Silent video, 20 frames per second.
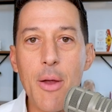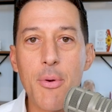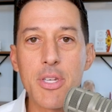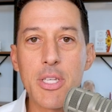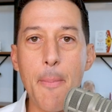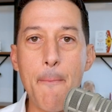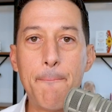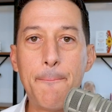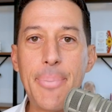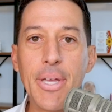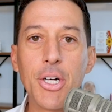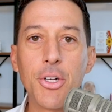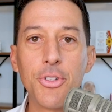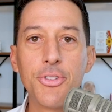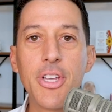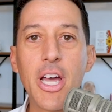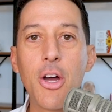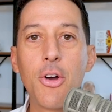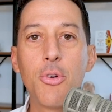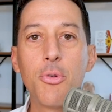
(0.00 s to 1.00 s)
I went to
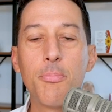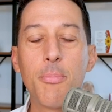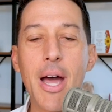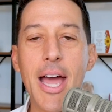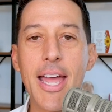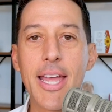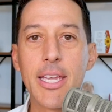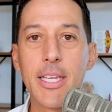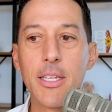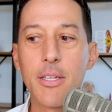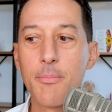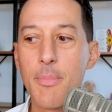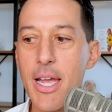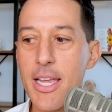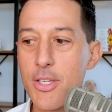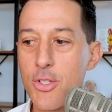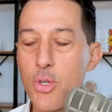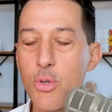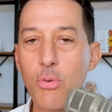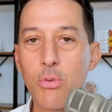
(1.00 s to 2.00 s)
build out my
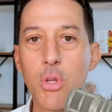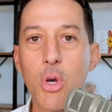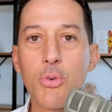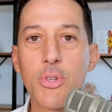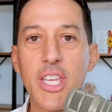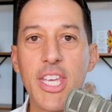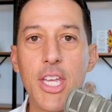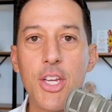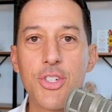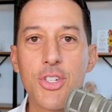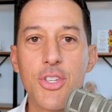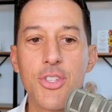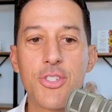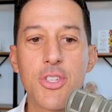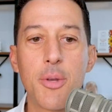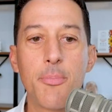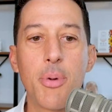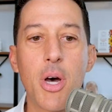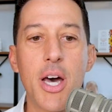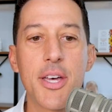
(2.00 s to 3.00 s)
two
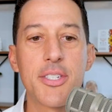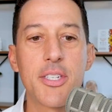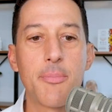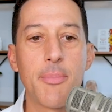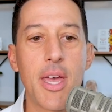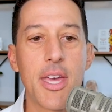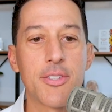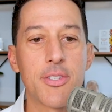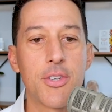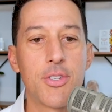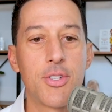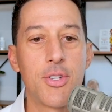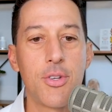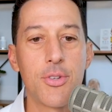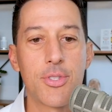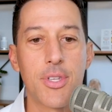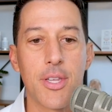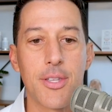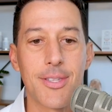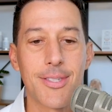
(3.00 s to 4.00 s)
locations in Boston,
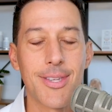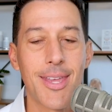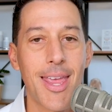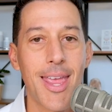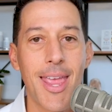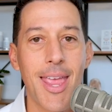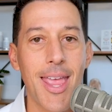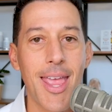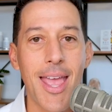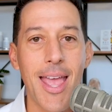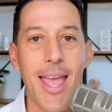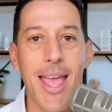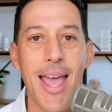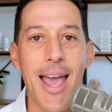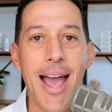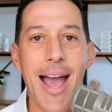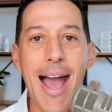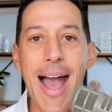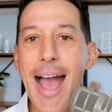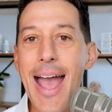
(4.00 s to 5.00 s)
Massachusetts,
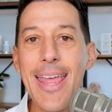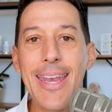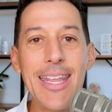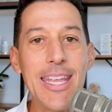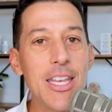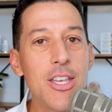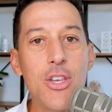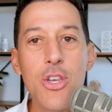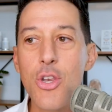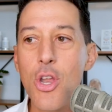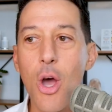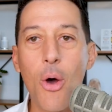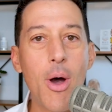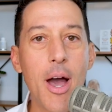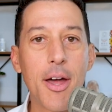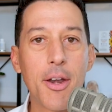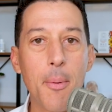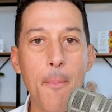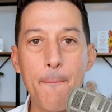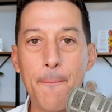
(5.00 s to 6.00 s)
I didn't know
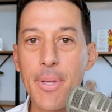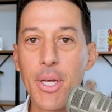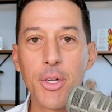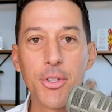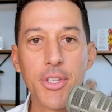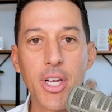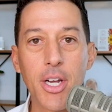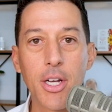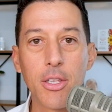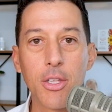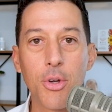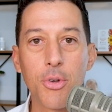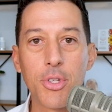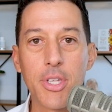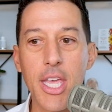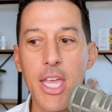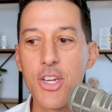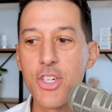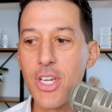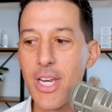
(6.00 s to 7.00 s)
how to build out a
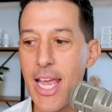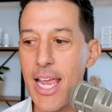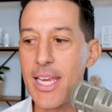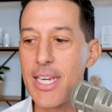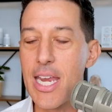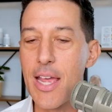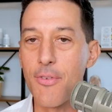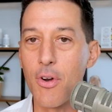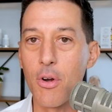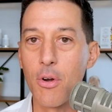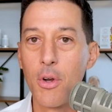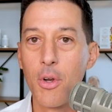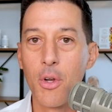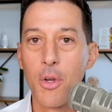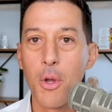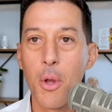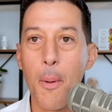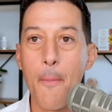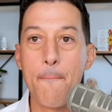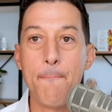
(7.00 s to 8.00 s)
location. I had never
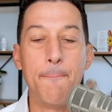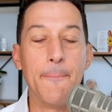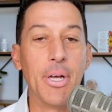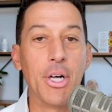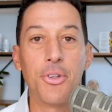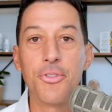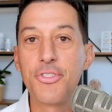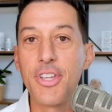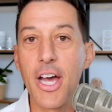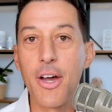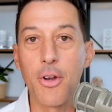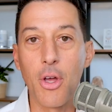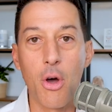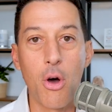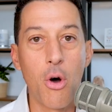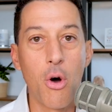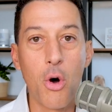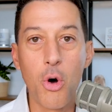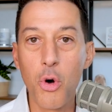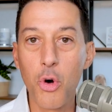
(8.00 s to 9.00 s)
built out a
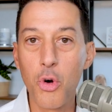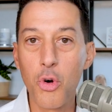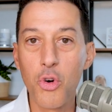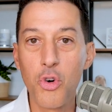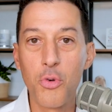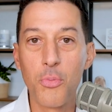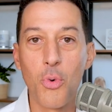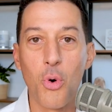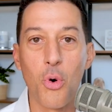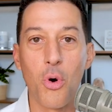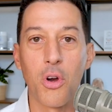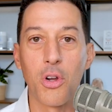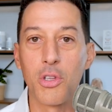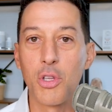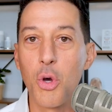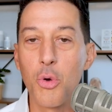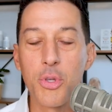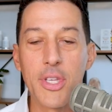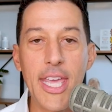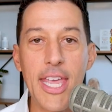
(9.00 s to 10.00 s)
home or
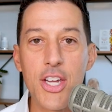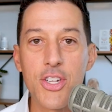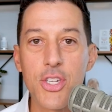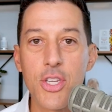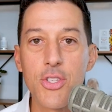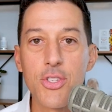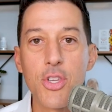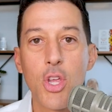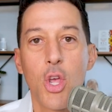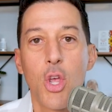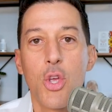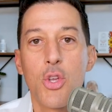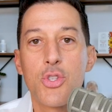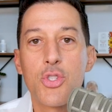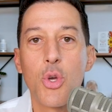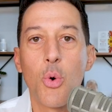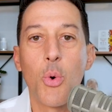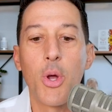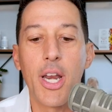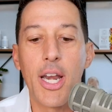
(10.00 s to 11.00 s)
locations.
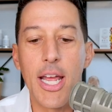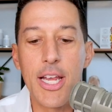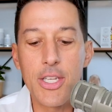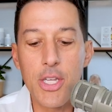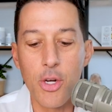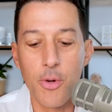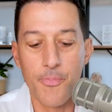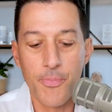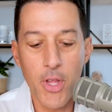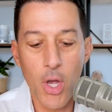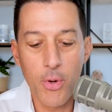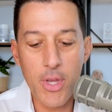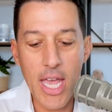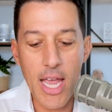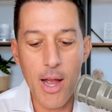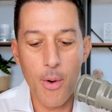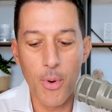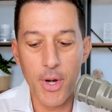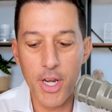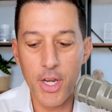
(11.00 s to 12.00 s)
So what did I do?
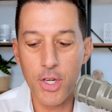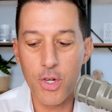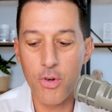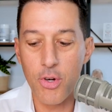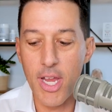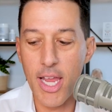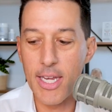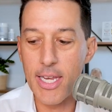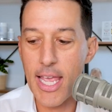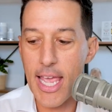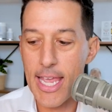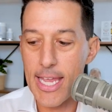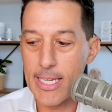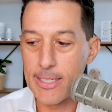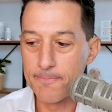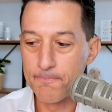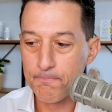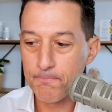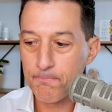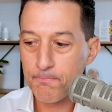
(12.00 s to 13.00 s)
Okay, I wanted to create
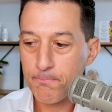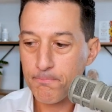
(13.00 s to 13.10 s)
a